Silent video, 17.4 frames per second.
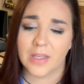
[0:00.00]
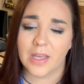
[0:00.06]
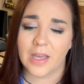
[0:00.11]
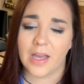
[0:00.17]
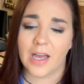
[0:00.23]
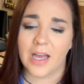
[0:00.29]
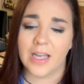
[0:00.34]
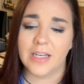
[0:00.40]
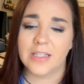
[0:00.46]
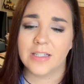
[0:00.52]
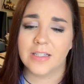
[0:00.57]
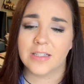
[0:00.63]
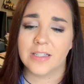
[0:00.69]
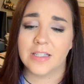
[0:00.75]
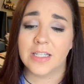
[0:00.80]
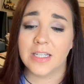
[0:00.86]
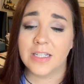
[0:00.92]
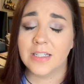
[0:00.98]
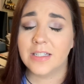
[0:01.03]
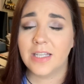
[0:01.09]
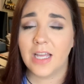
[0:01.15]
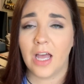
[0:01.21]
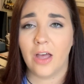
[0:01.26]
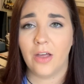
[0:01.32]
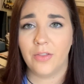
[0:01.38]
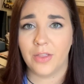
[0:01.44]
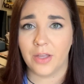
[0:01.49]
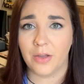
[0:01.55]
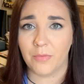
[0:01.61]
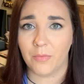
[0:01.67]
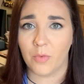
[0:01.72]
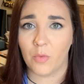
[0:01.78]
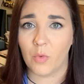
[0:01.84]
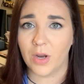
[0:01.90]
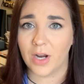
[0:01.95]
I didn't tell them
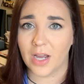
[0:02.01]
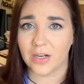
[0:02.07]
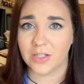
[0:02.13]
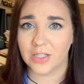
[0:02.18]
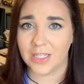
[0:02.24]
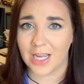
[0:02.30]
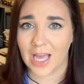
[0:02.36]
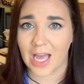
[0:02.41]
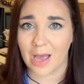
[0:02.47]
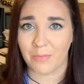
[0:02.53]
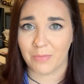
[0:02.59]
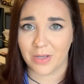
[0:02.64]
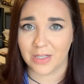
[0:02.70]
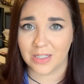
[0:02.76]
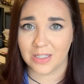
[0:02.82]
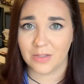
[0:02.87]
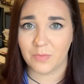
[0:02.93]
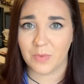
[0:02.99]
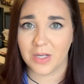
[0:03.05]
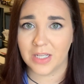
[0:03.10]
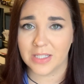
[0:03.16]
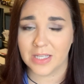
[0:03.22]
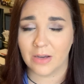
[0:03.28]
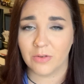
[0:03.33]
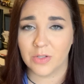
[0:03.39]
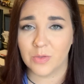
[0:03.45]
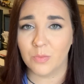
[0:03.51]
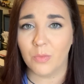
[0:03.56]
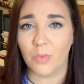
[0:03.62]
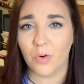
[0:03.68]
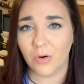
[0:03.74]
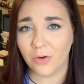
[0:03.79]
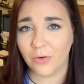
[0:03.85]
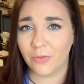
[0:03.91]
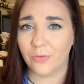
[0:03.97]
what actually happened because I was
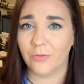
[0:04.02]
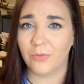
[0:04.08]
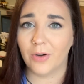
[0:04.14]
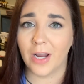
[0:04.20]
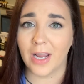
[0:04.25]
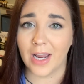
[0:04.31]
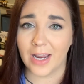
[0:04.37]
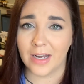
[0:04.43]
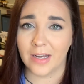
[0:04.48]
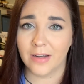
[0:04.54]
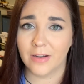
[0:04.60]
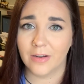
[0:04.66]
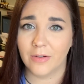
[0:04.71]
more afraid